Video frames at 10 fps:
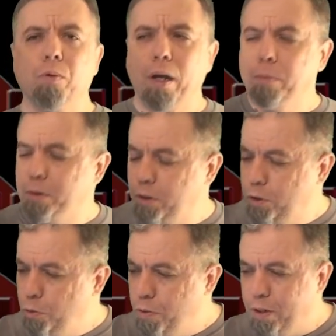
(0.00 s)
we were able to
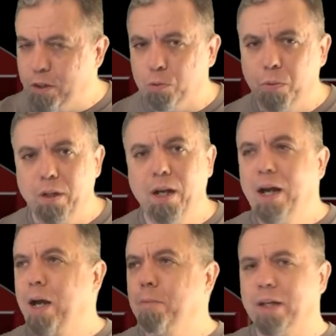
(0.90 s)
do this one.
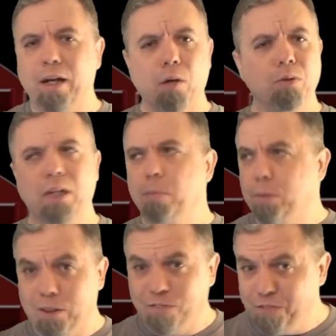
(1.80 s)
I'm glad I was
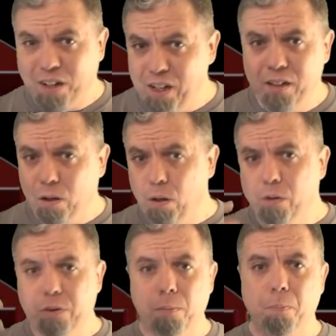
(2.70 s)
able to find
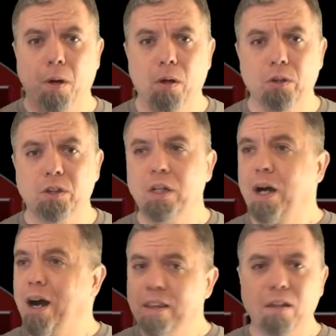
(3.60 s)
all the parts.
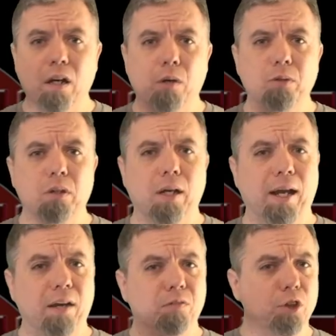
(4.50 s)
I thought I was going
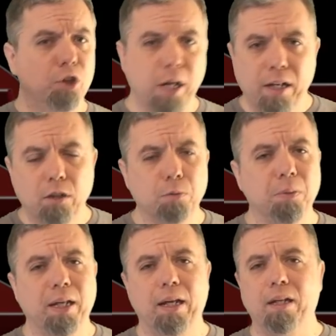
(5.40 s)
to have to change
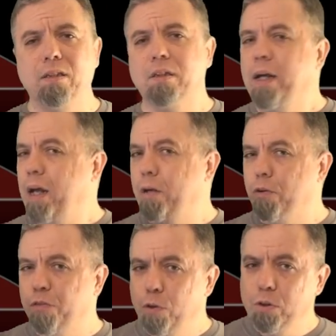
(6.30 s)
plans
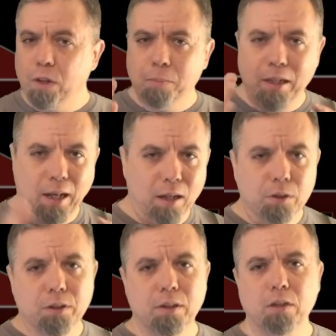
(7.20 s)
and review something
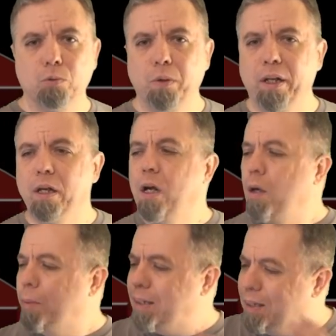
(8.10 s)
else this week,
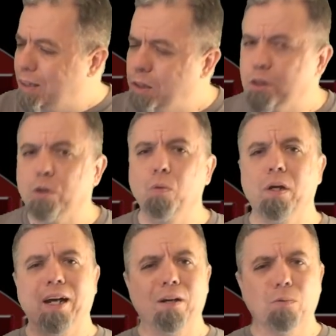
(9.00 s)
but this is the
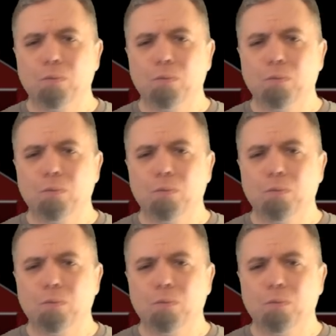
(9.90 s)
one I